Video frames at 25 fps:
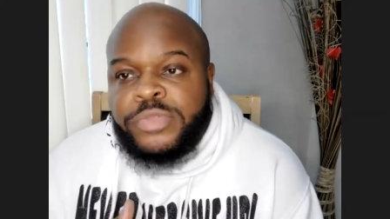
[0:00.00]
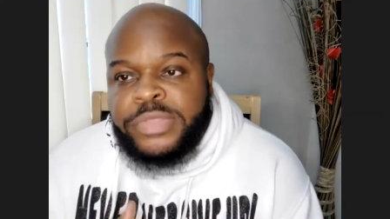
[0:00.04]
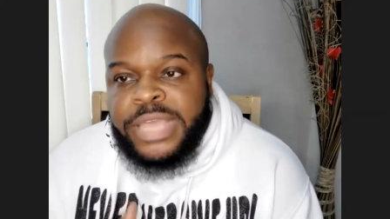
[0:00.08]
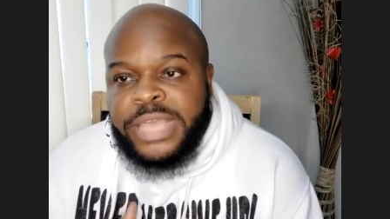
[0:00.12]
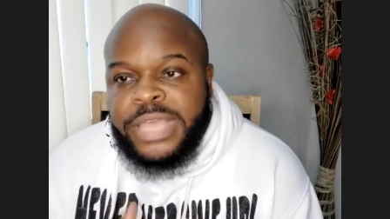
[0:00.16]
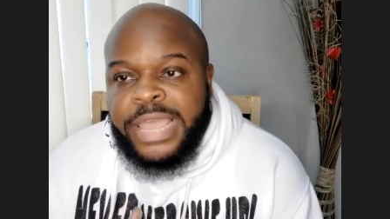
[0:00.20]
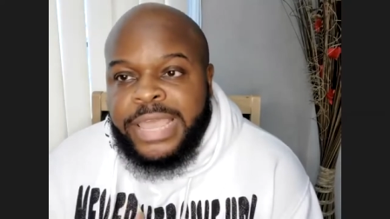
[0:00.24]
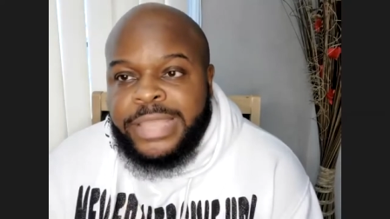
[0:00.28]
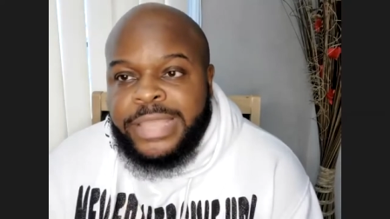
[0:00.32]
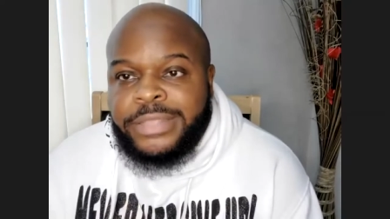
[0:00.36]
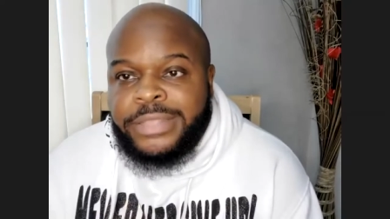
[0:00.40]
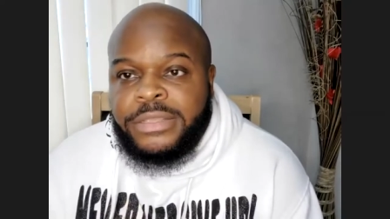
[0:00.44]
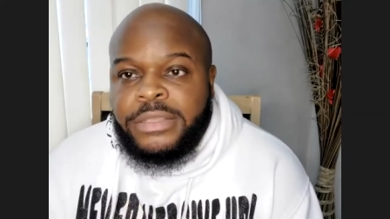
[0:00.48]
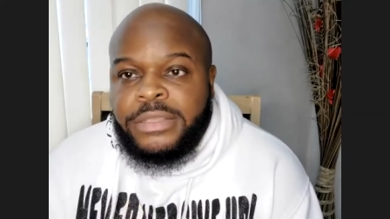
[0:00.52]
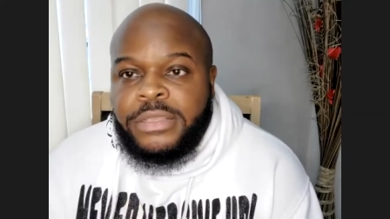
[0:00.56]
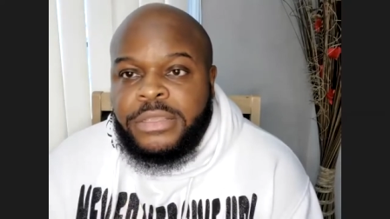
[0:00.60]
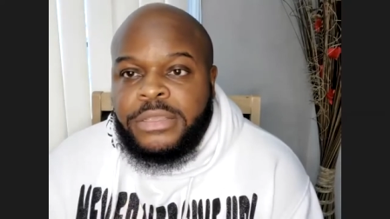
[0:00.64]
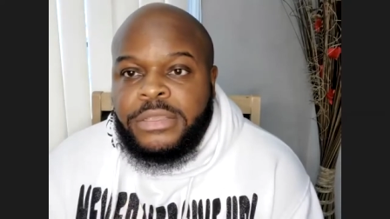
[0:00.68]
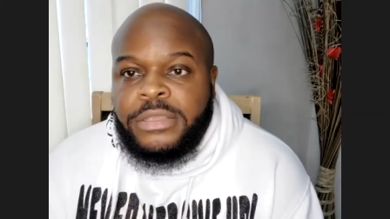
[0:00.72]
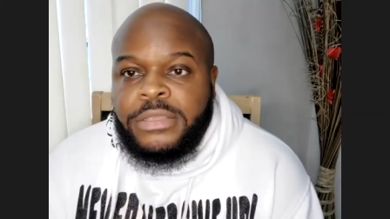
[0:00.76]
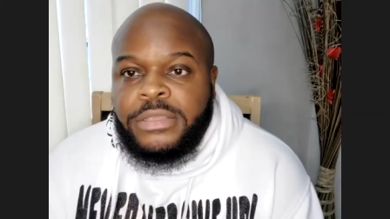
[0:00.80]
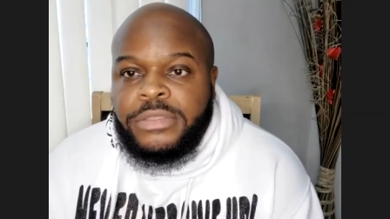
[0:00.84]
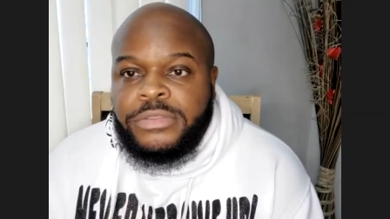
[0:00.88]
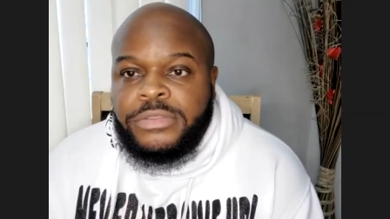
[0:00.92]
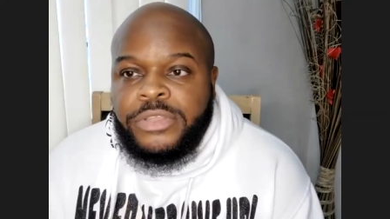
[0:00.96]
that
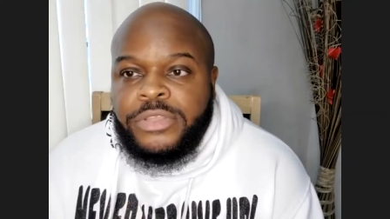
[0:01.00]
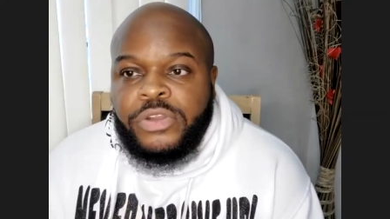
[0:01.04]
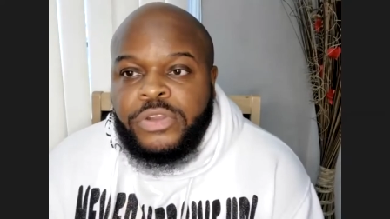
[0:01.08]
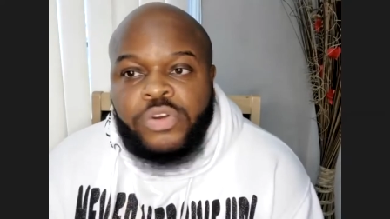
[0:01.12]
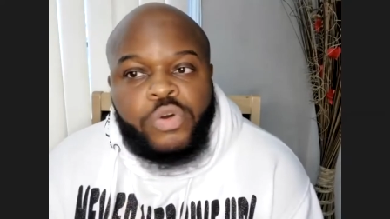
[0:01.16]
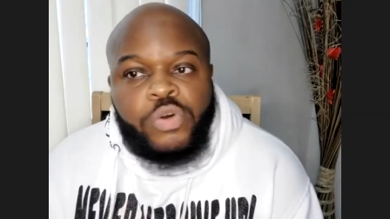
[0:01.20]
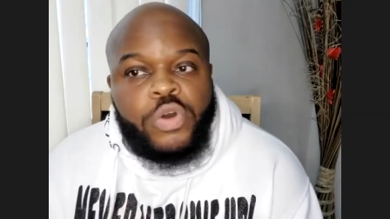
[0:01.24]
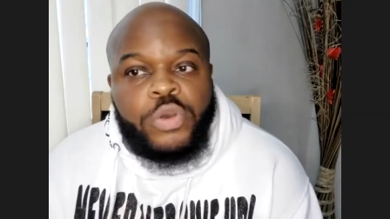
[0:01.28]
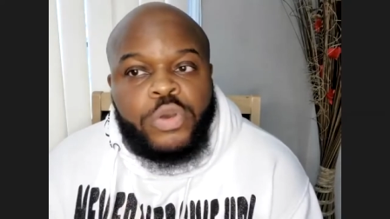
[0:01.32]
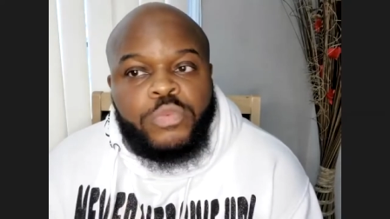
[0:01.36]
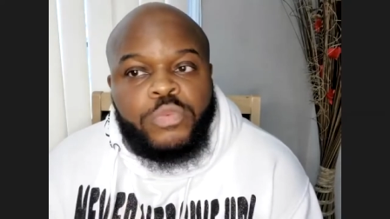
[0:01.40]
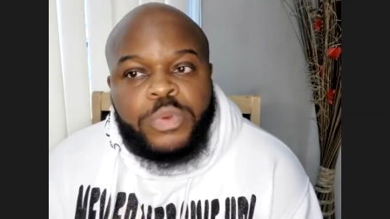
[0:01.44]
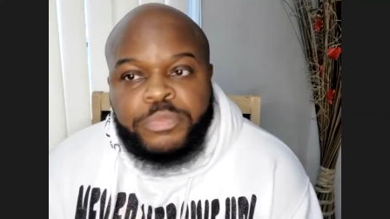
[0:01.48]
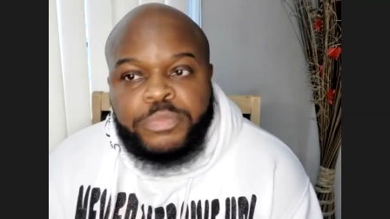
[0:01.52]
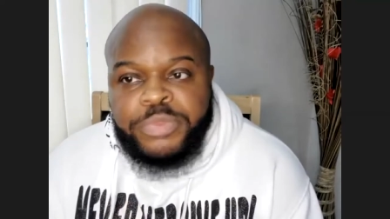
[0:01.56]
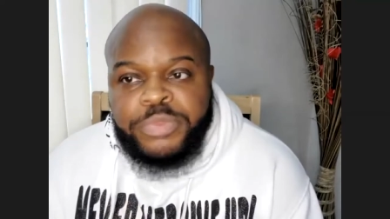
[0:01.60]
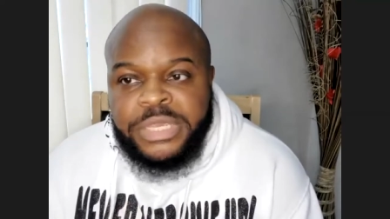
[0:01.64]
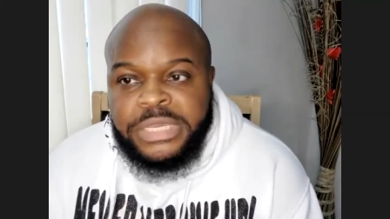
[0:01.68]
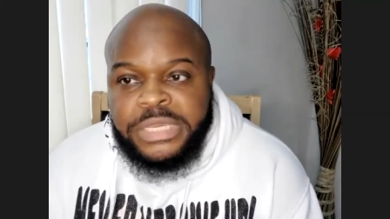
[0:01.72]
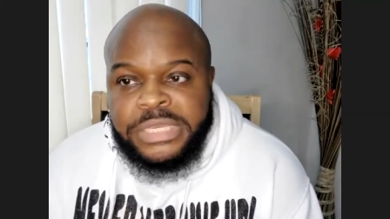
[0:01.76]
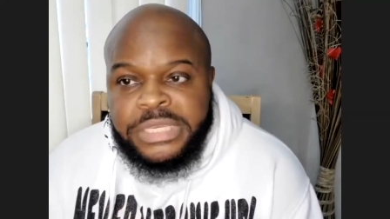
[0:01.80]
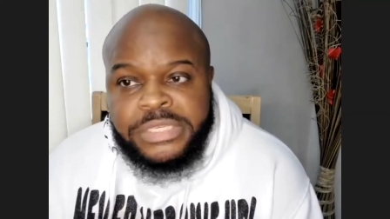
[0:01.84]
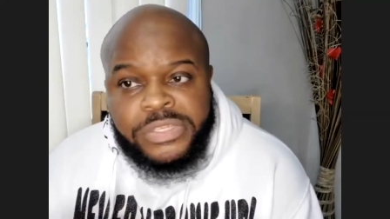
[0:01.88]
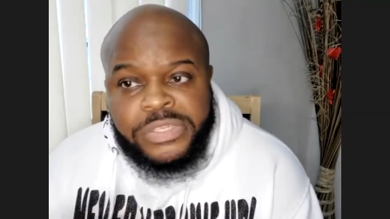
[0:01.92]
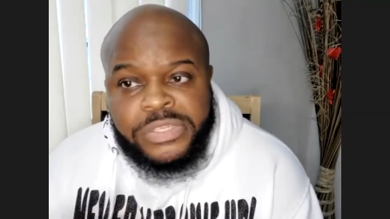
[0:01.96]
the court would
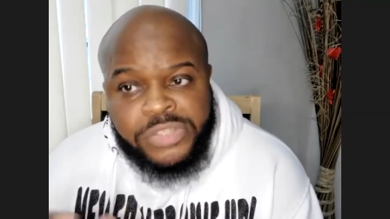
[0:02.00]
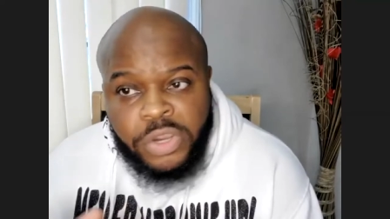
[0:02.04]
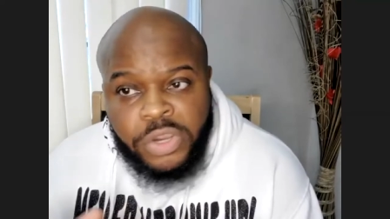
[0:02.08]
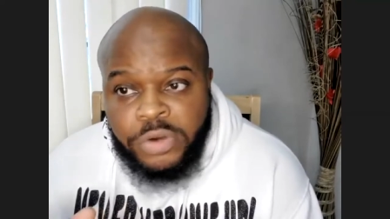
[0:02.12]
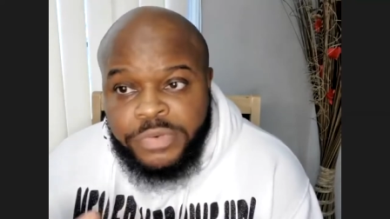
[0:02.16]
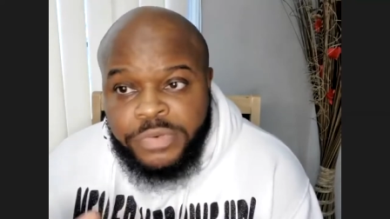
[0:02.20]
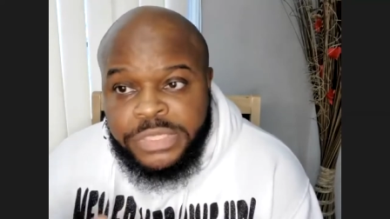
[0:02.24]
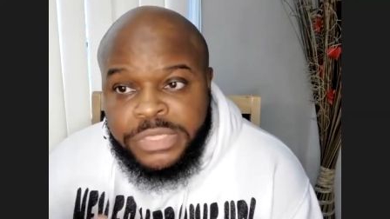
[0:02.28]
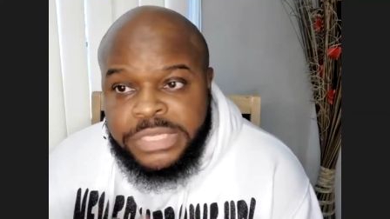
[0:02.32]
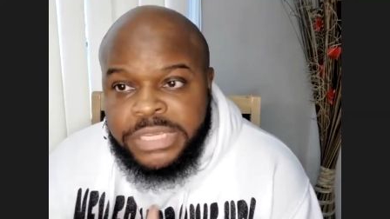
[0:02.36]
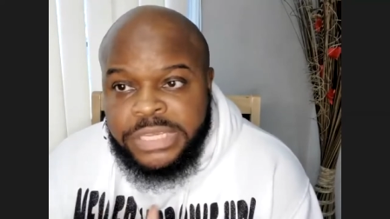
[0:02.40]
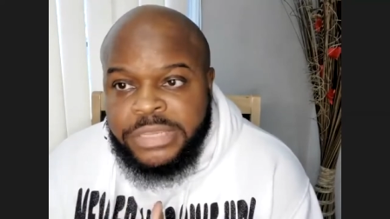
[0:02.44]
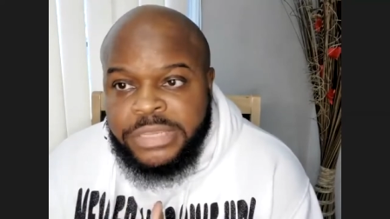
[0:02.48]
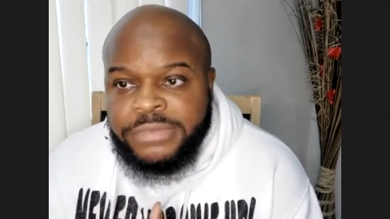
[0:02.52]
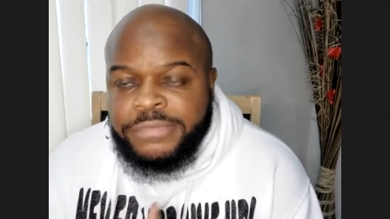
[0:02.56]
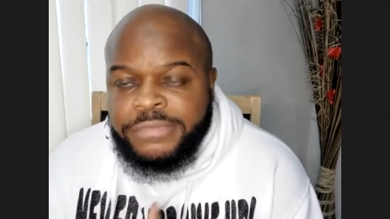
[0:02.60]
be conservative